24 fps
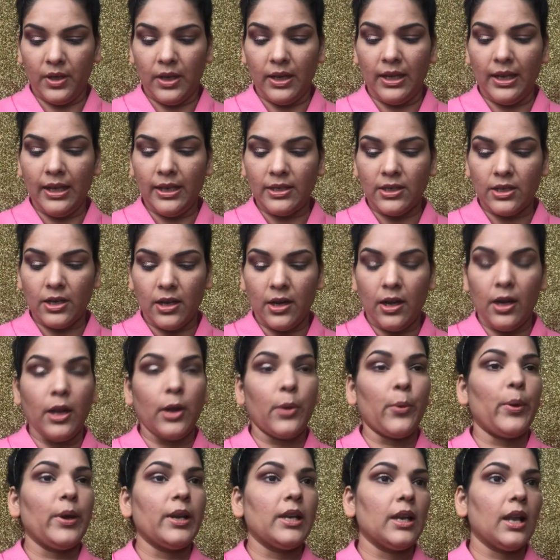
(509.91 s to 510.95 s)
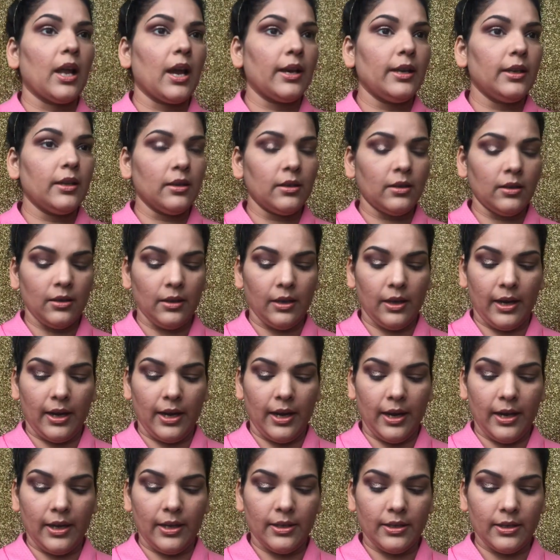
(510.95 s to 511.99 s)
glitter liquid liner,
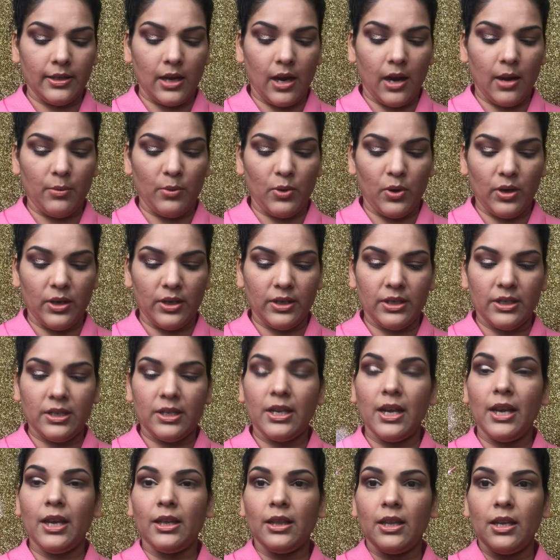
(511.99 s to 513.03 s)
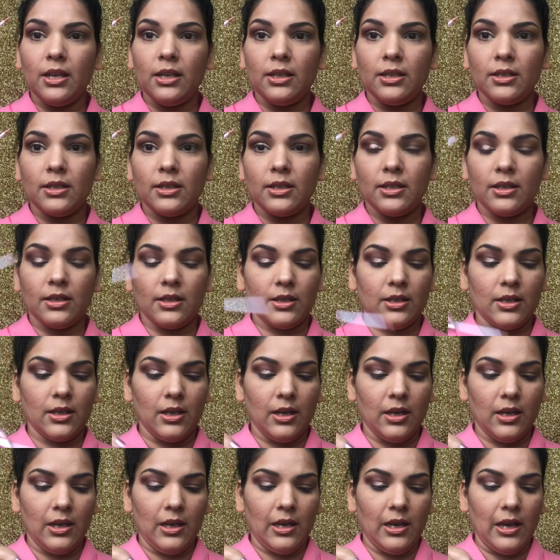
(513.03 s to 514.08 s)
and I'm gonna take this
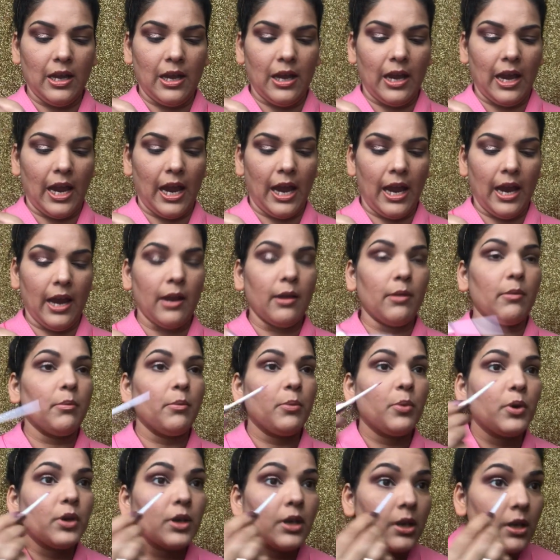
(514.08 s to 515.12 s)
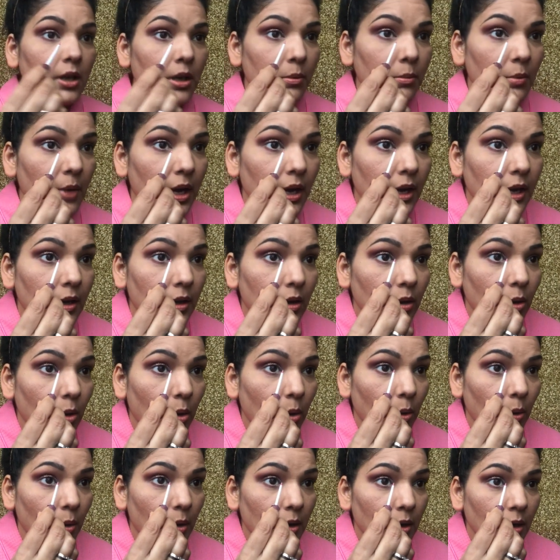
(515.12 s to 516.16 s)
and put it in my inner
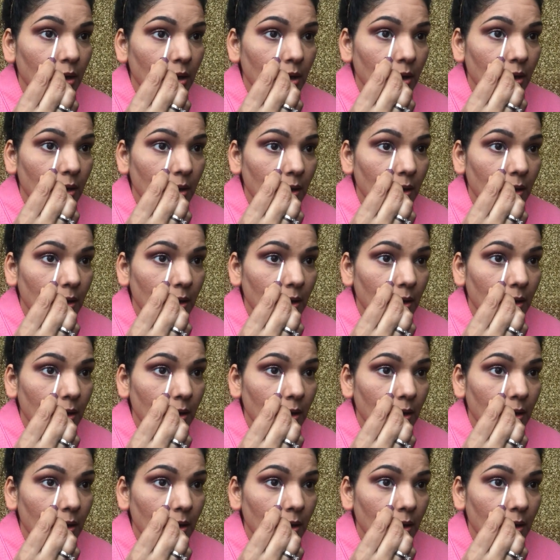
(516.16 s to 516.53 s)
corner.